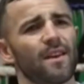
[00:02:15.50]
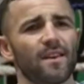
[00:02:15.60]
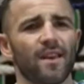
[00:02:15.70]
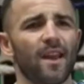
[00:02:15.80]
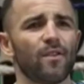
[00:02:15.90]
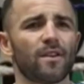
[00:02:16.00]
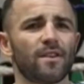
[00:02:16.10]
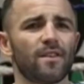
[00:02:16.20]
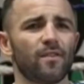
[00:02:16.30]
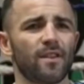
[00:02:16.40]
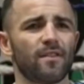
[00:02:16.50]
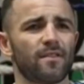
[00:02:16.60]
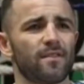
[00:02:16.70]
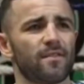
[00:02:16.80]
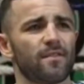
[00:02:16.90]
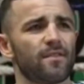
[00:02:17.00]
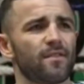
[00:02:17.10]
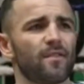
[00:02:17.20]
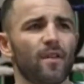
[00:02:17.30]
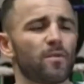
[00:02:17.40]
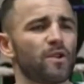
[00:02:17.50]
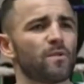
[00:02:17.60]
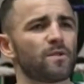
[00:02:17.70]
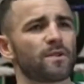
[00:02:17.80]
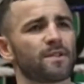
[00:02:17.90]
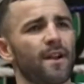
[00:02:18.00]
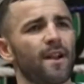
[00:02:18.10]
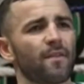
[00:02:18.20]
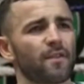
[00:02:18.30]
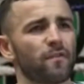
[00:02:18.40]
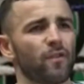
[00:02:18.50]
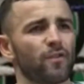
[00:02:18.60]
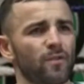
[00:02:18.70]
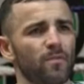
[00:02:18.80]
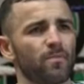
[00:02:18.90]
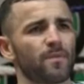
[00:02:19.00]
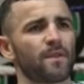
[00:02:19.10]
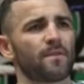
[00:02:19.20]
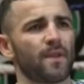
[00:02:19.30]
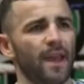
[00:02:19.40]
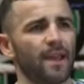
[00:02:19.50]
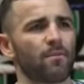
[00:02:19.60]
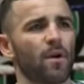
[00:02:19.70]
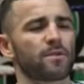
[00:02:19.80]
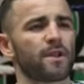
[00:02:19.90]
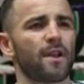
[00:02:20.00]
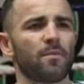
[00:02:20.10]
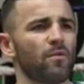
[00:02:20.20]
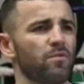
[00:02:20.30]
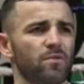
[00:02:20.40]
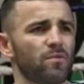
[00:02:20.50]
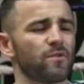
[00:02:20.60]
Yeah, look, I didn't. The opportunity wasn't there after the fight. I should have taken what was there, but there was